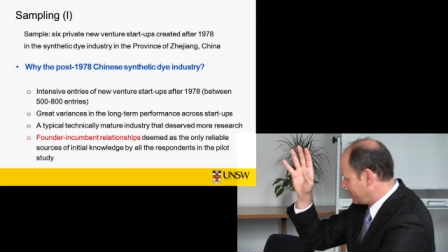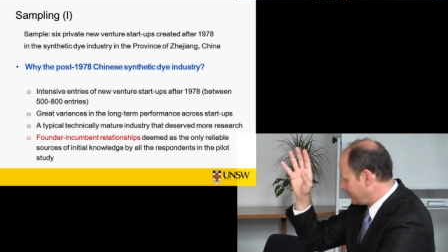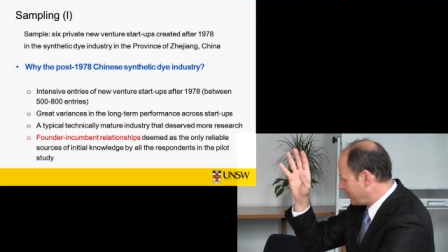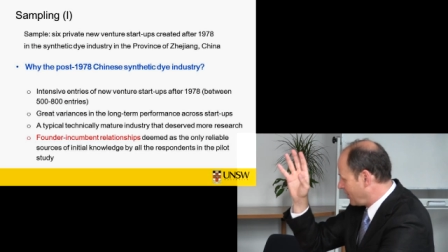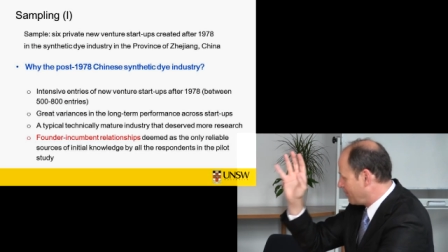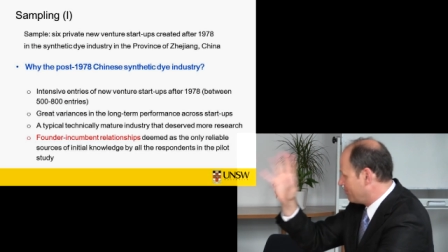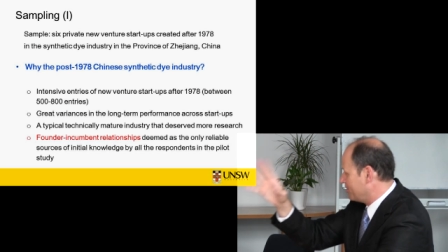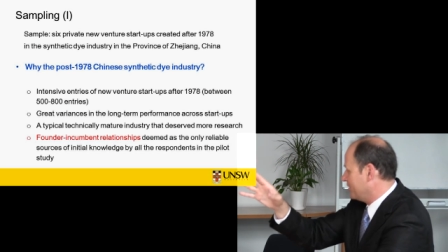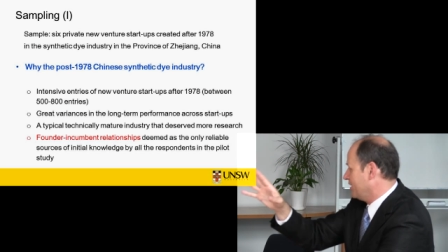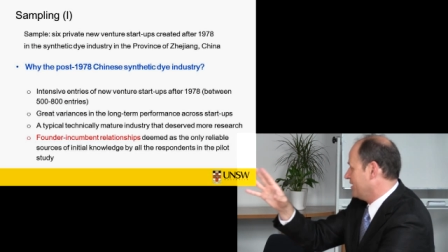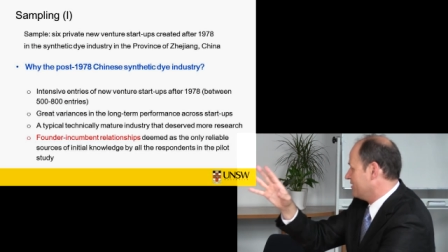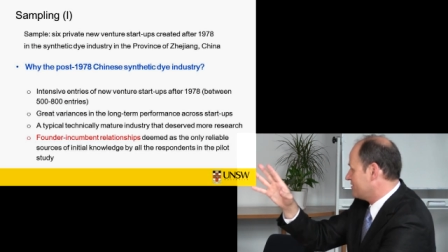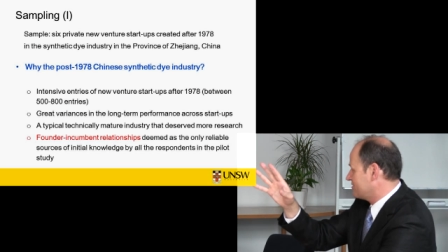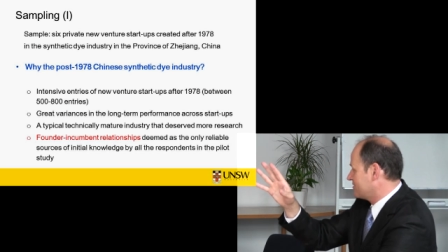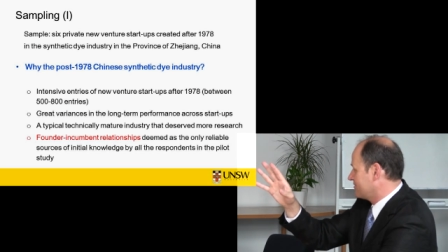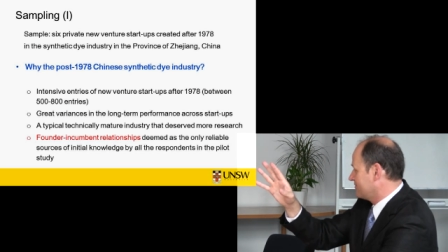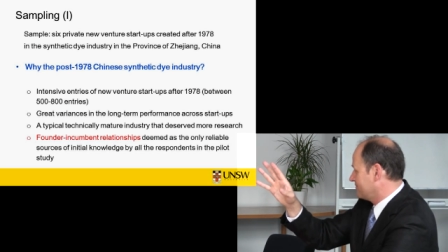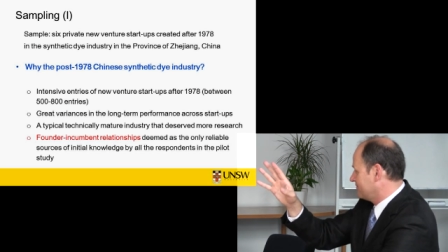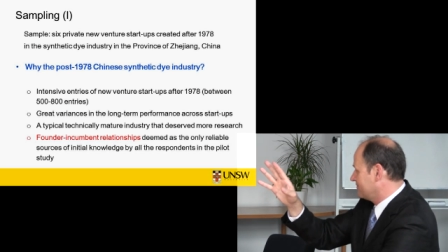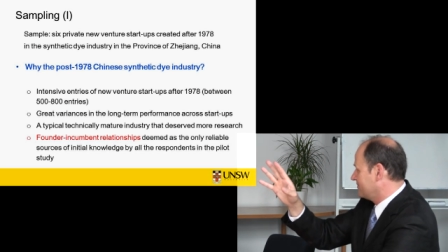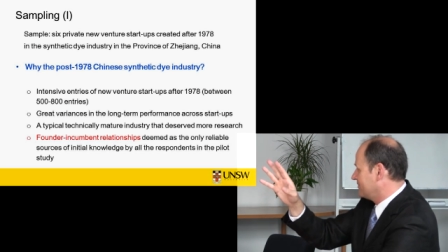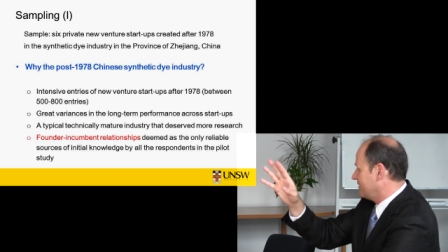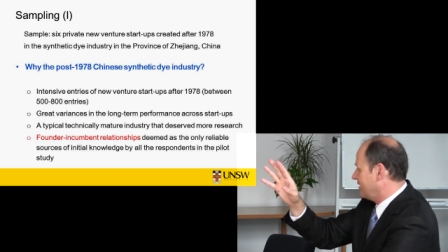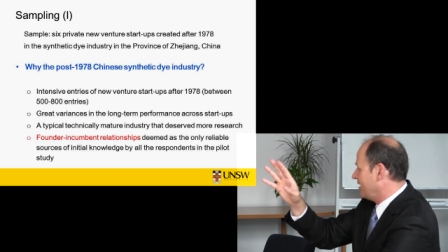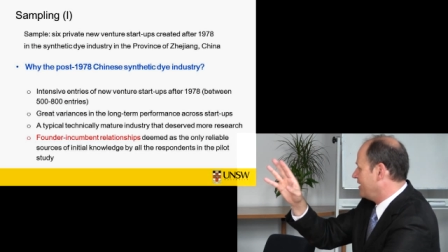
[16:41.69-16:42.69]
companies
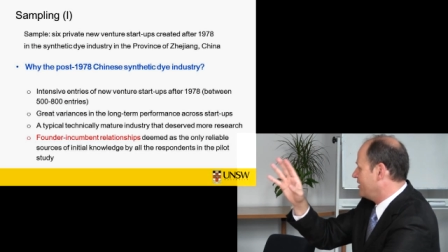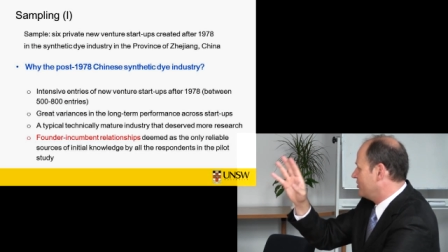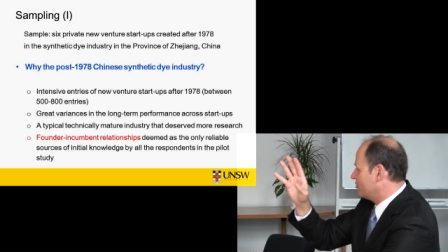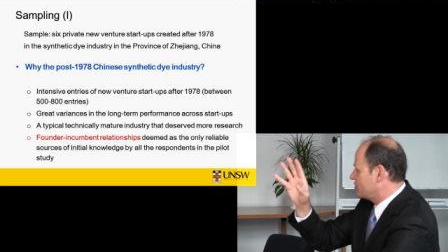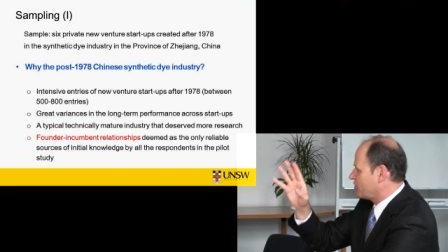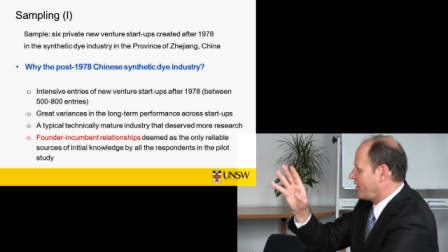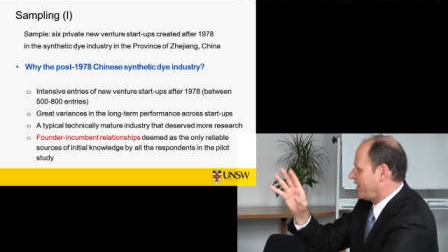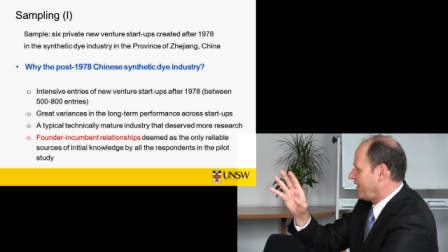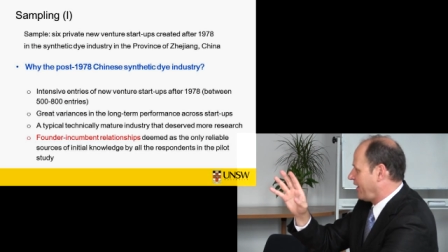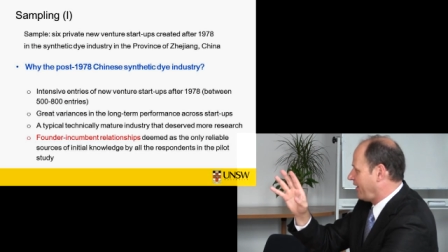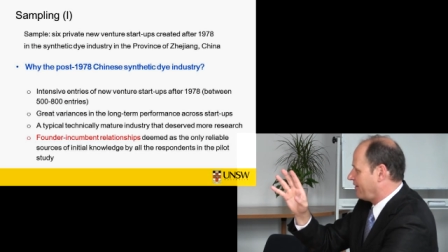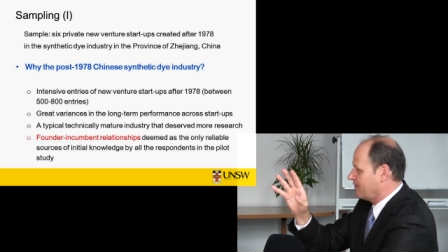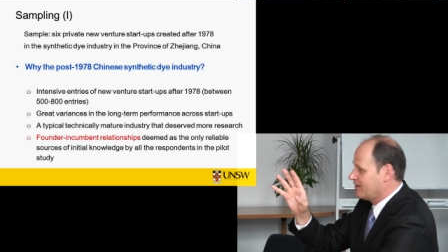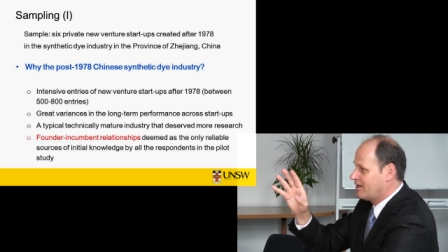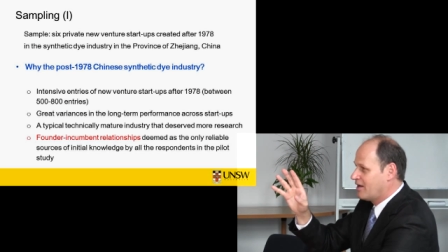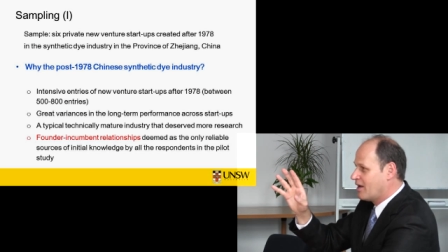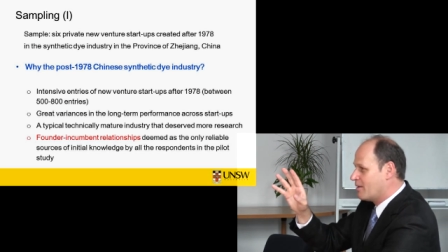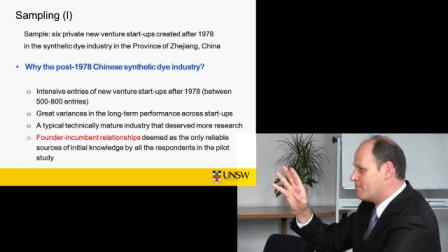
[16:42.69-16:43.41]
in China,